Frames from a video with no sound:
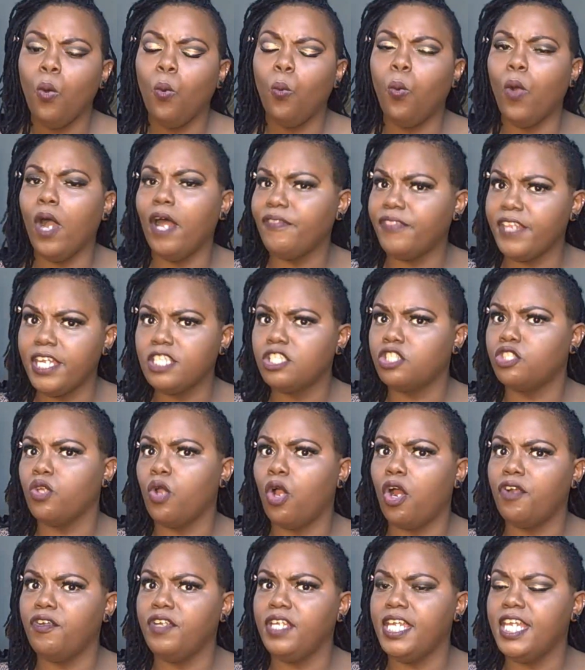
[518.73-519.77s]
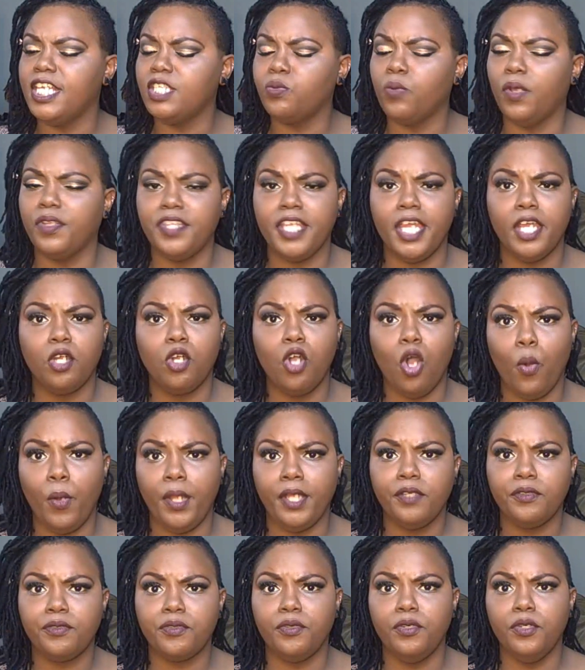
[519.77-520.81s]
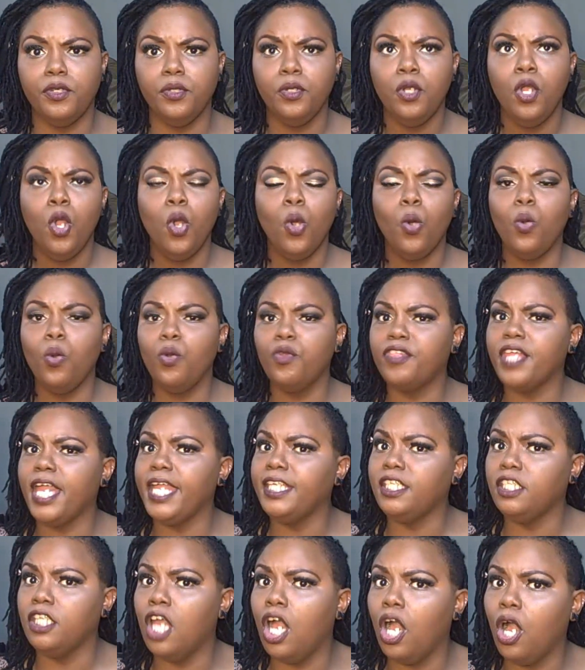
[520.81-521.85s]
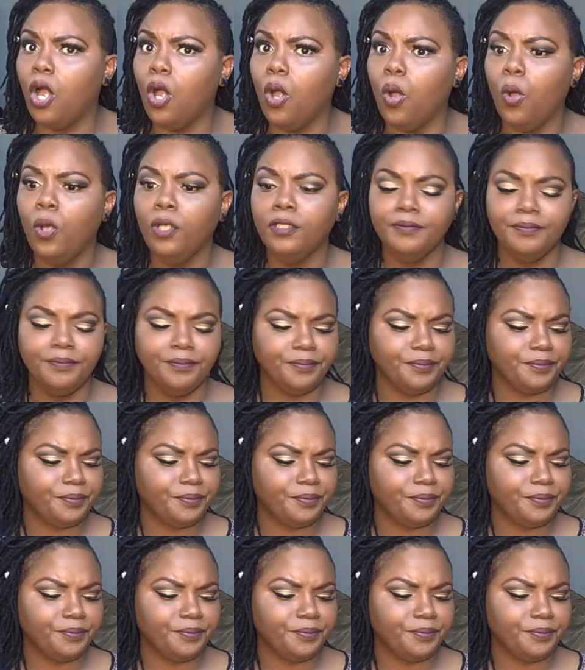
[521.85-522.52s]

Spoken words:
what their story is, what they're going through, who they know,